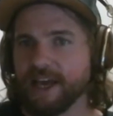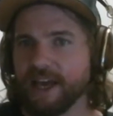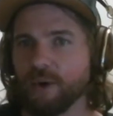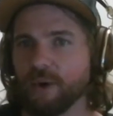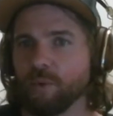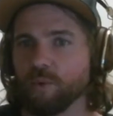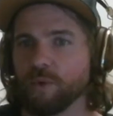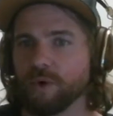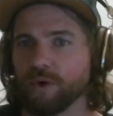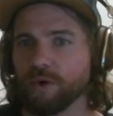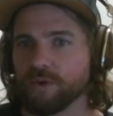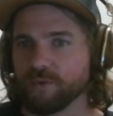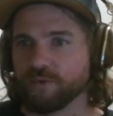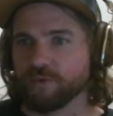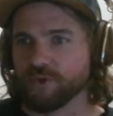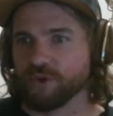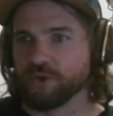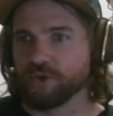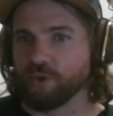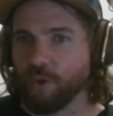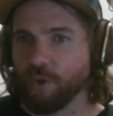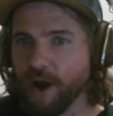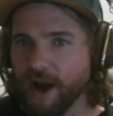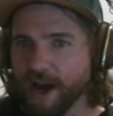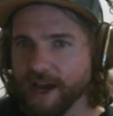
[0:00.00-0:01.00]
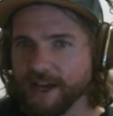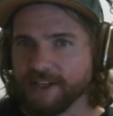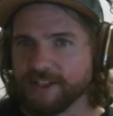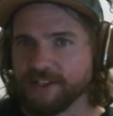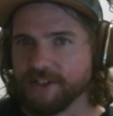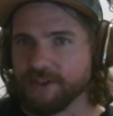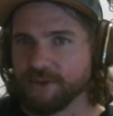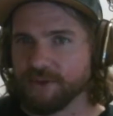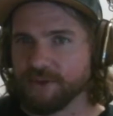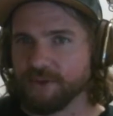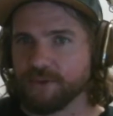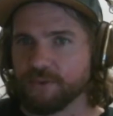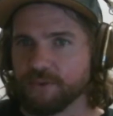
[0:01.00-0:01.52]
will try
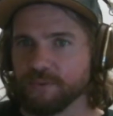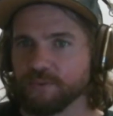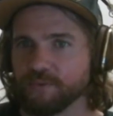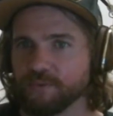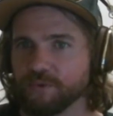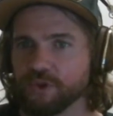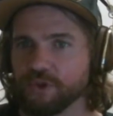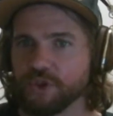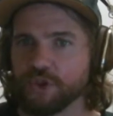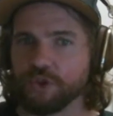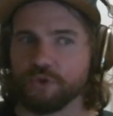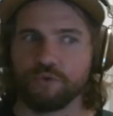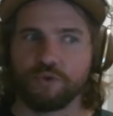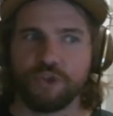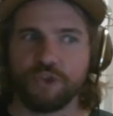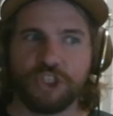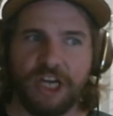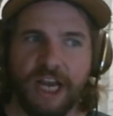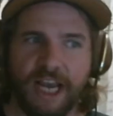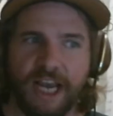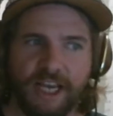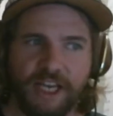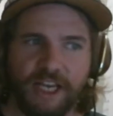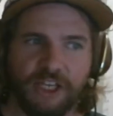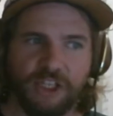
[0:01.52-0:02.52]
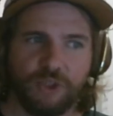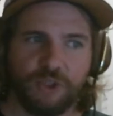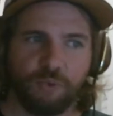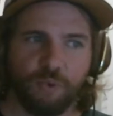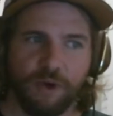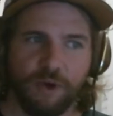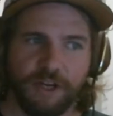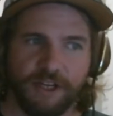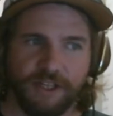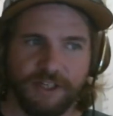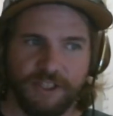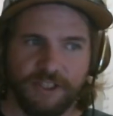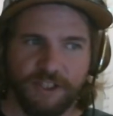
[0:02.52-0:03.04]
to change
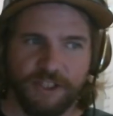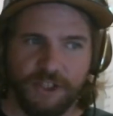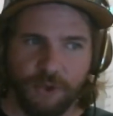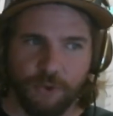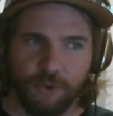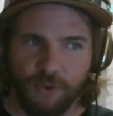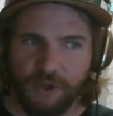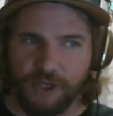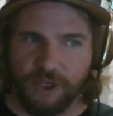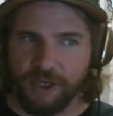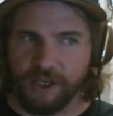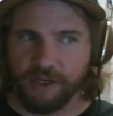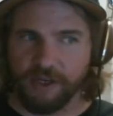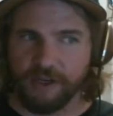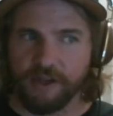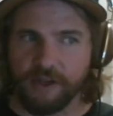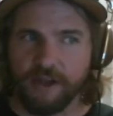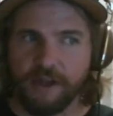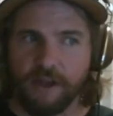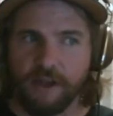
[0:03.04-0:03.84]
what it's doing